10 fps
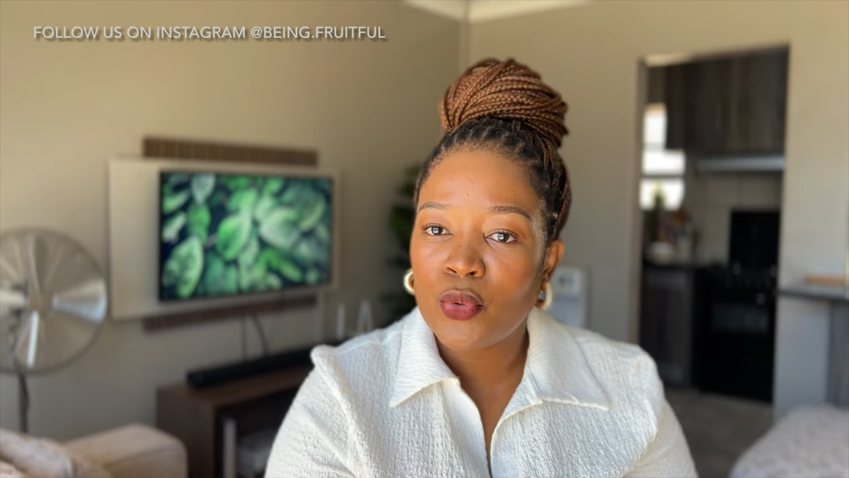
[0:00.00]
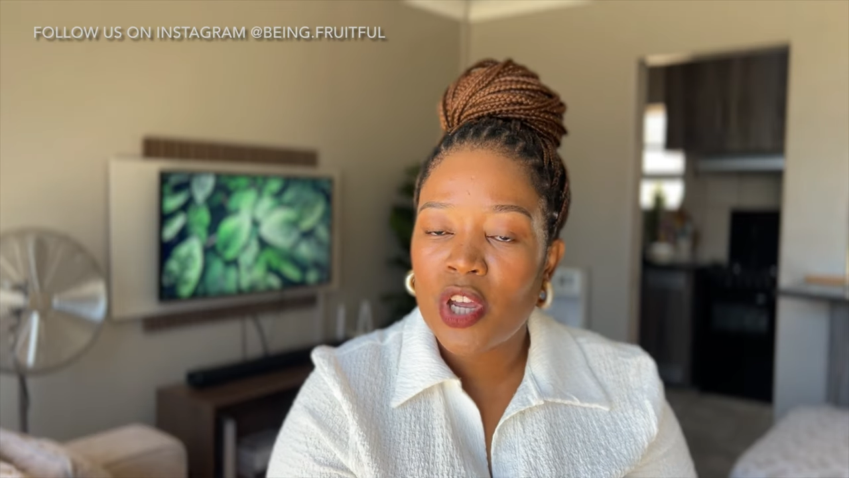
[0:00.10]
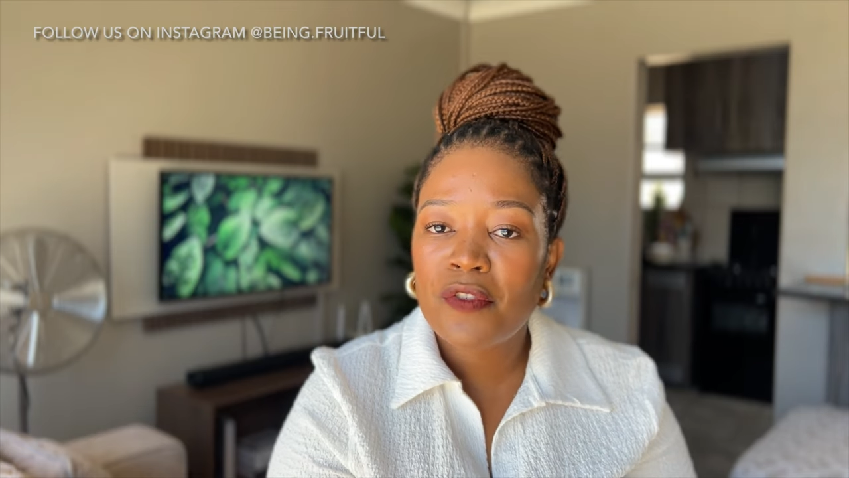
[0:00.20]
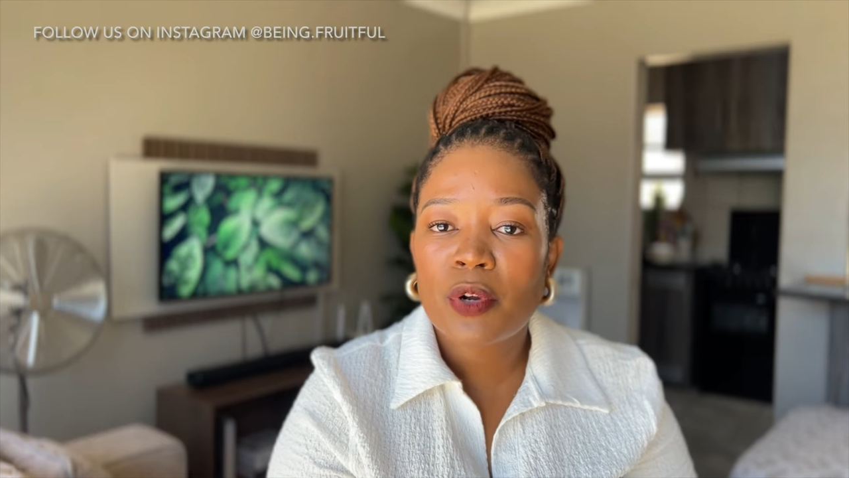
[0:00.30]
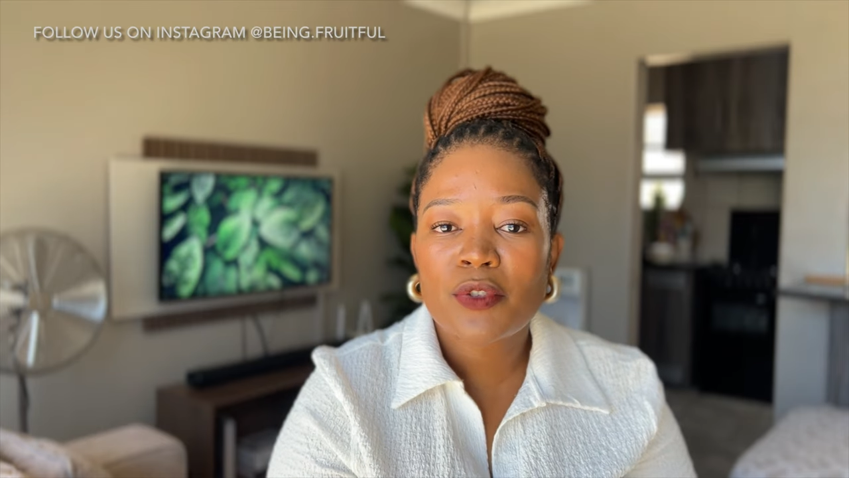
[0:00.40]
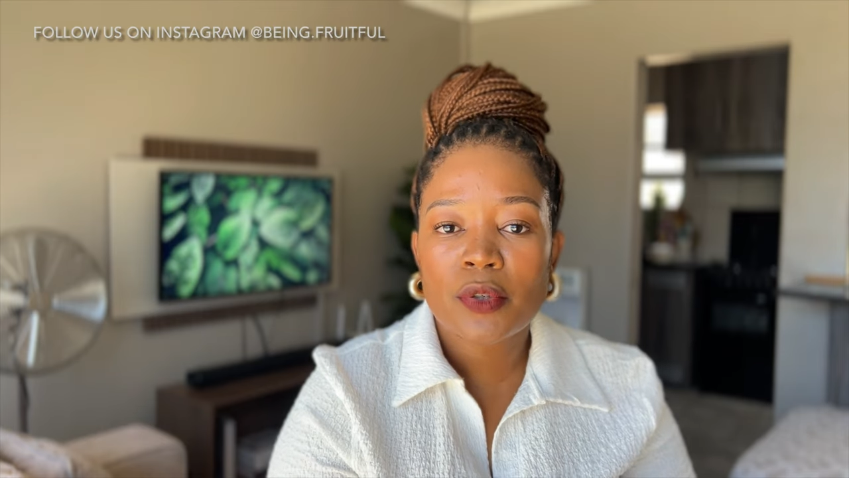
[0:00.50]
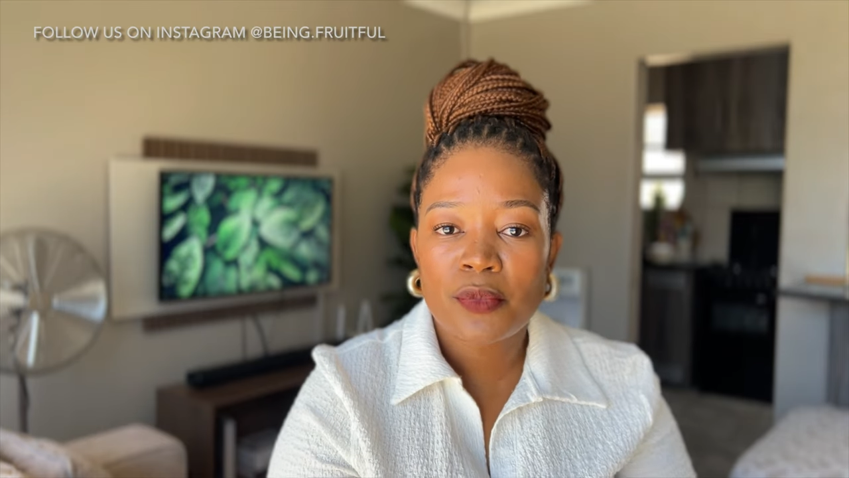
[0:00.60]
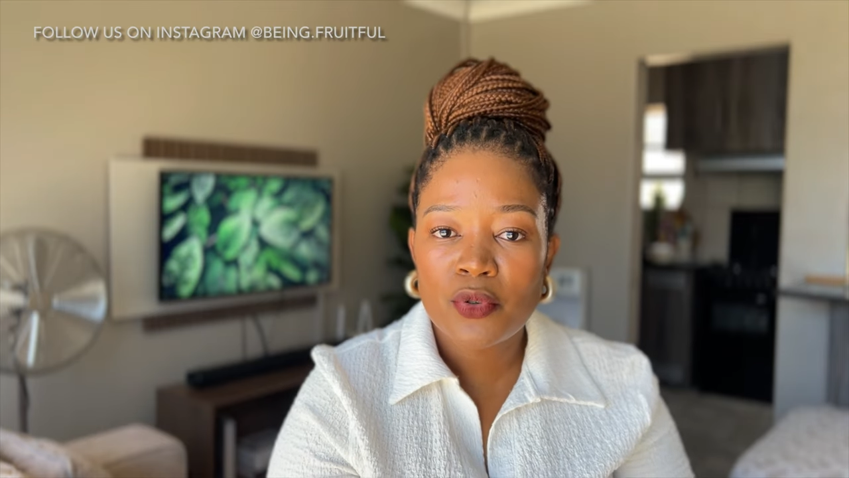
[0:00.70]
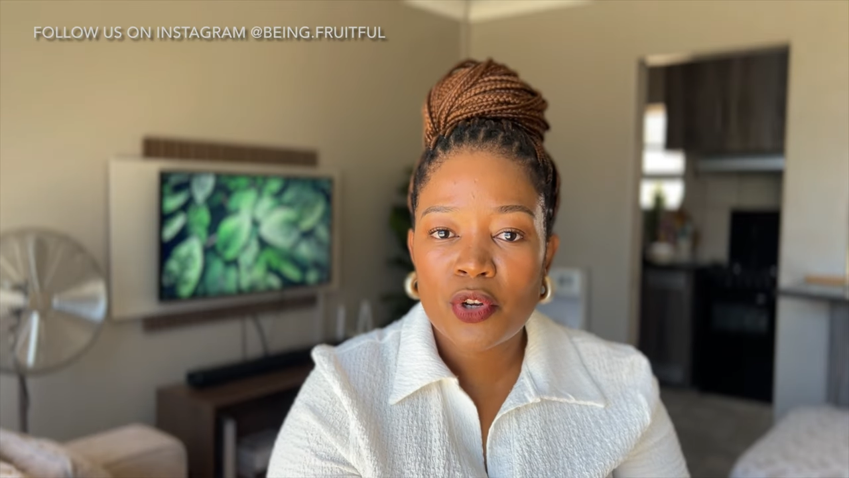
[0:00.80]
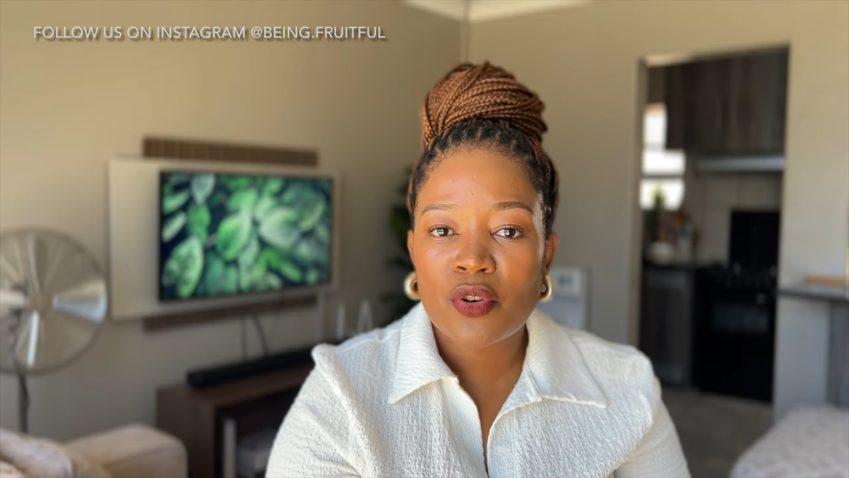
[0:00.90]
If it was from
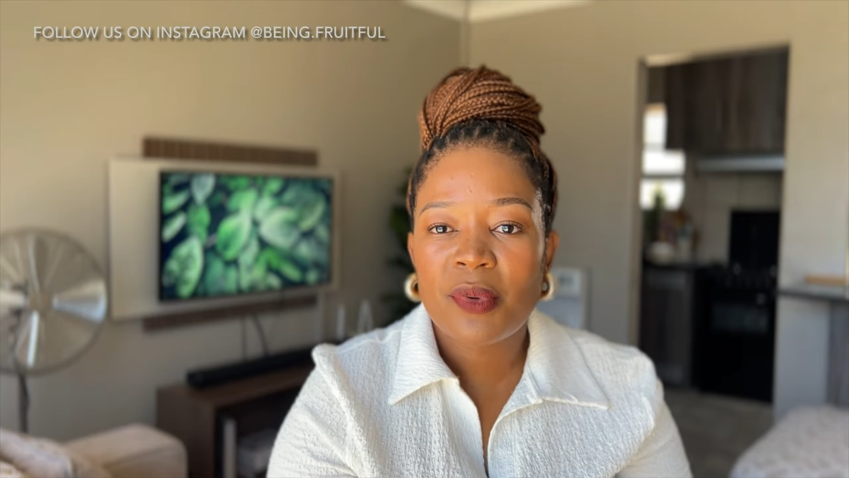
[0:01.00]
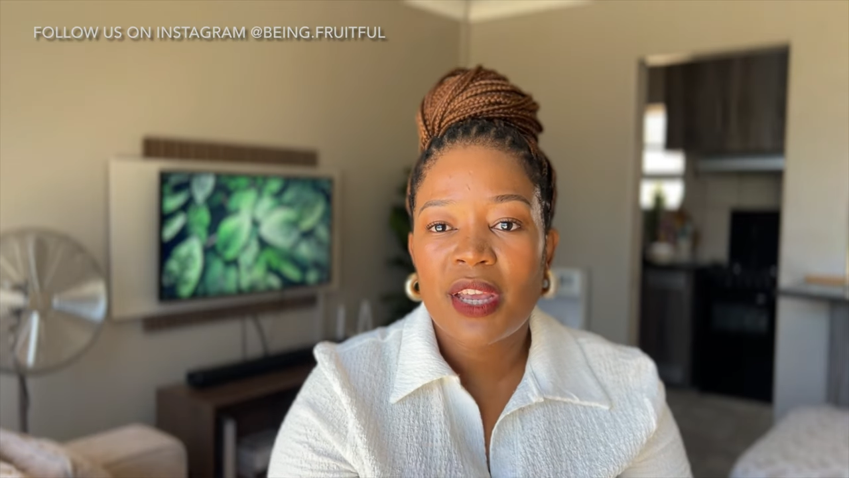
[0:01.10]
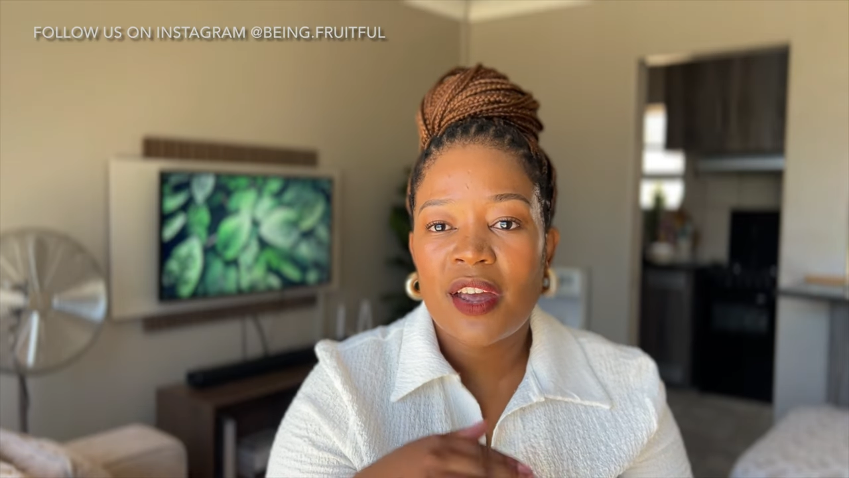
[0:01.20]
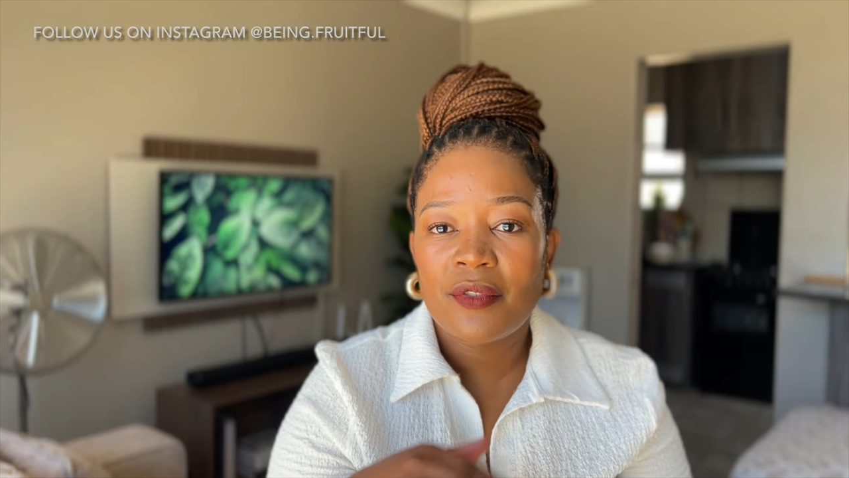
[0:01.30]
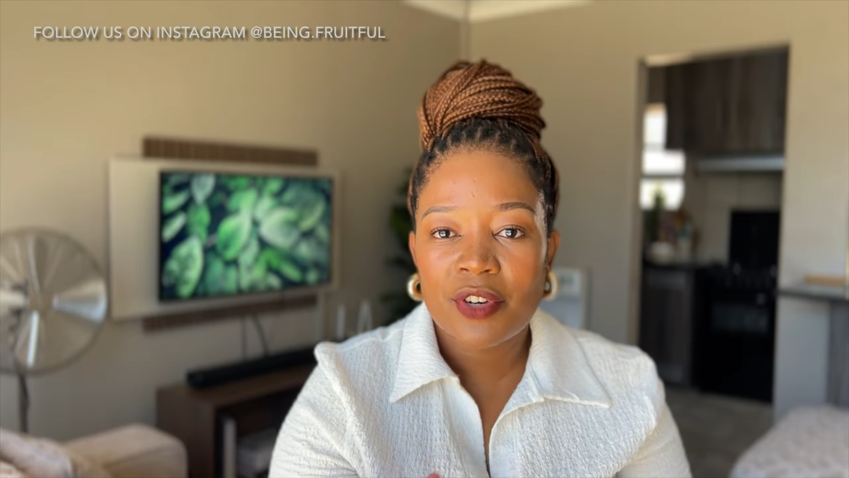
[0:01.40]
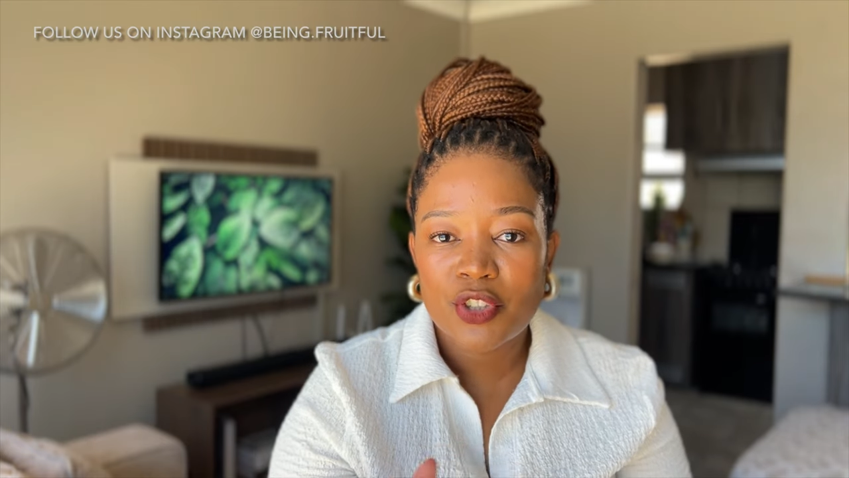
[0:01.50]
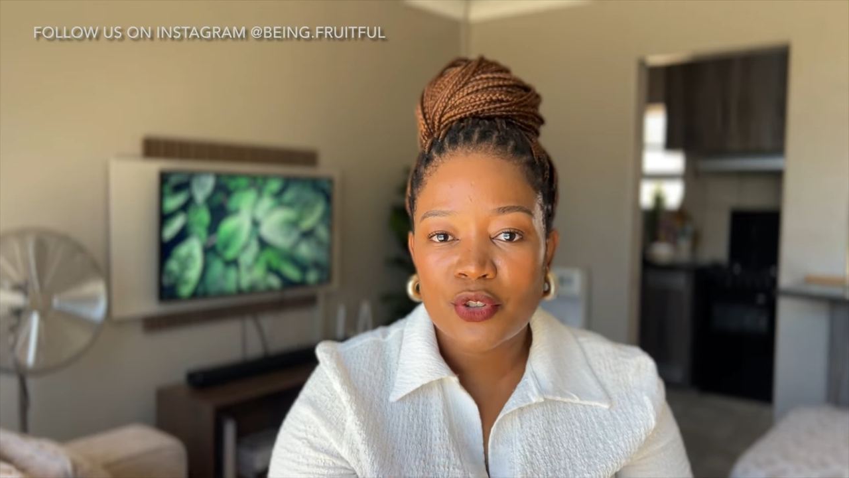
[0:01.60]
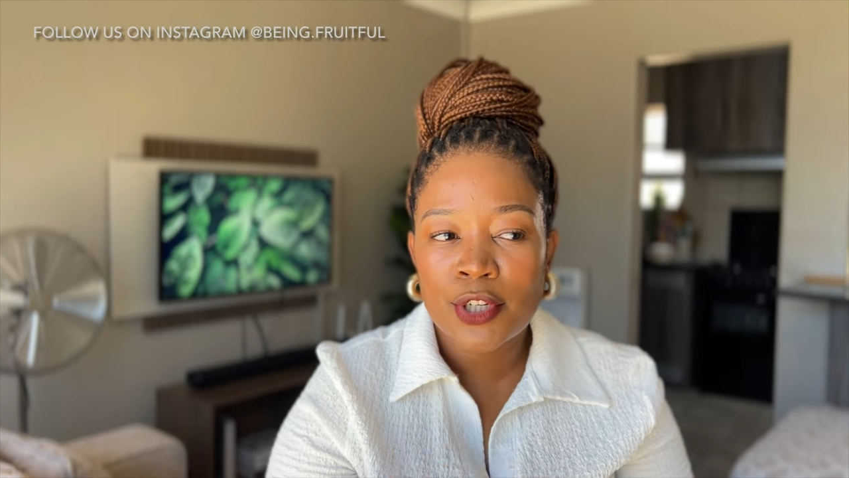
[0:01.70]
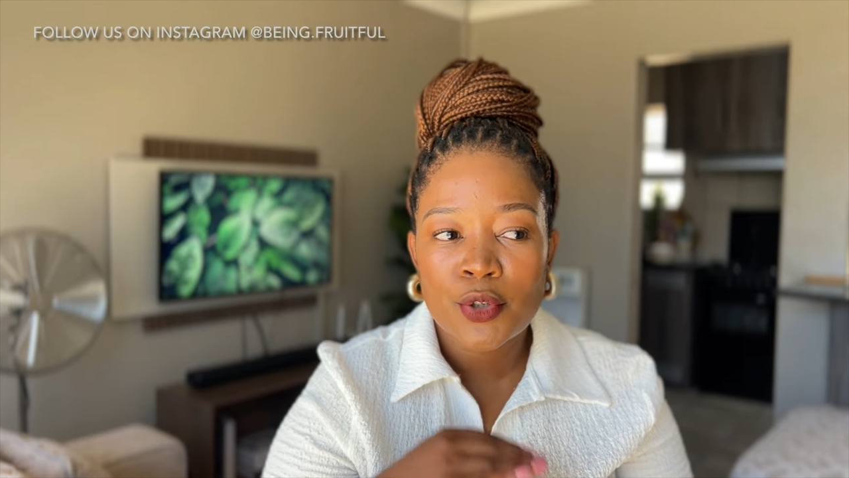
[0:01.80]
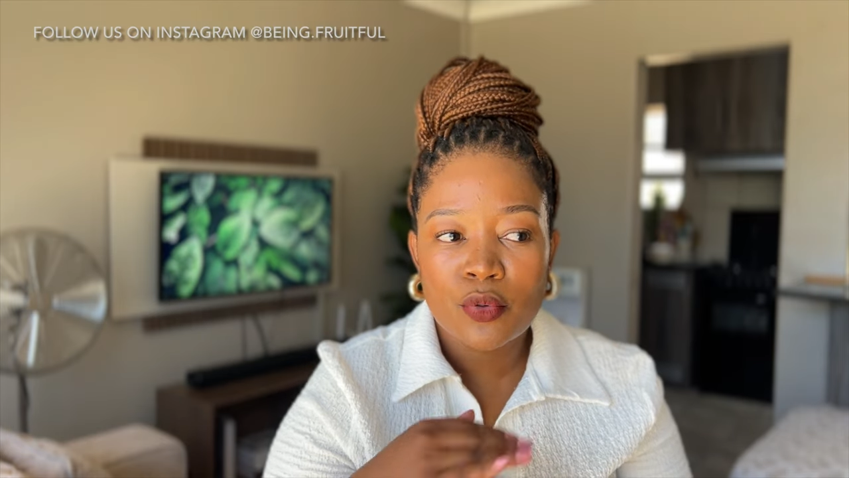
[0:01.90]
you, it'll be average.
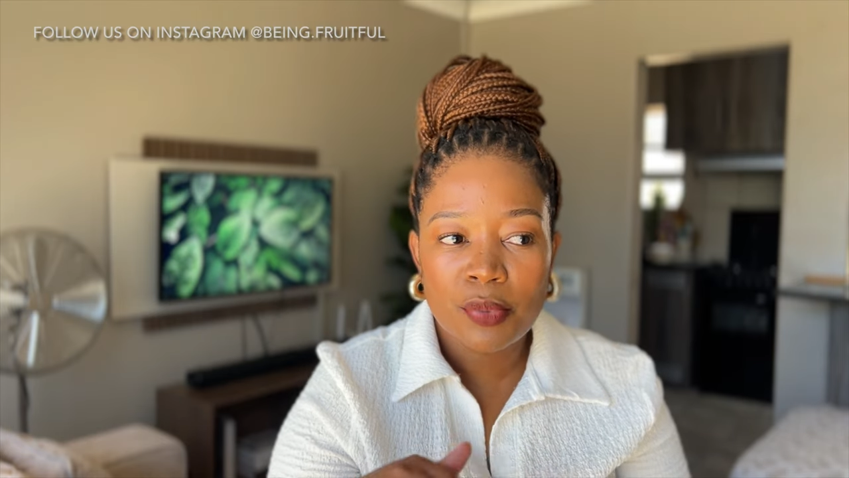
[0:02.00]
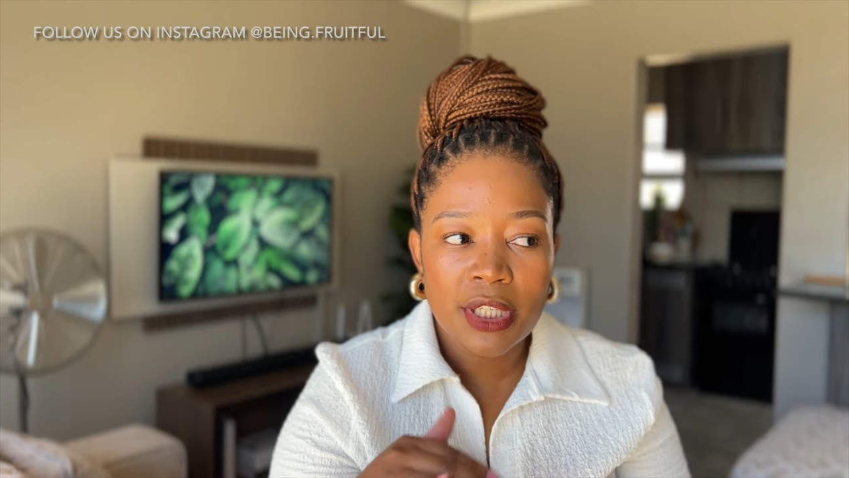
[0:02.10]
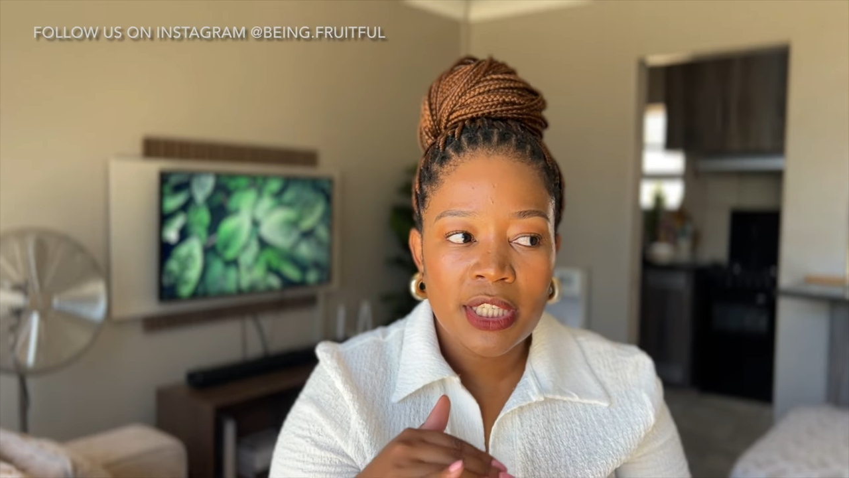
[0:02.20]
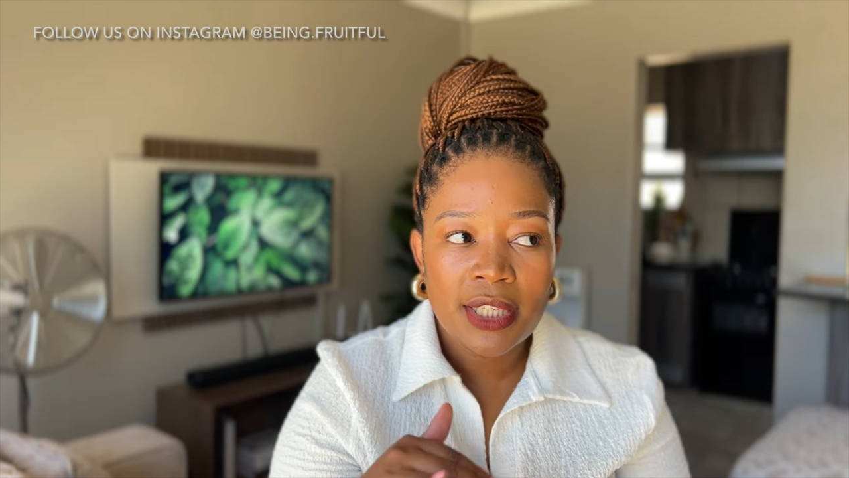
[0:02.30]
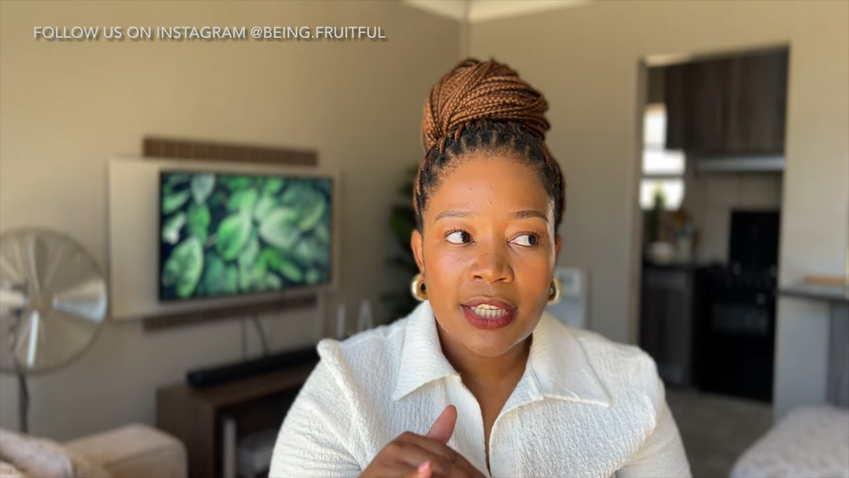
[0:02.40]
It'll be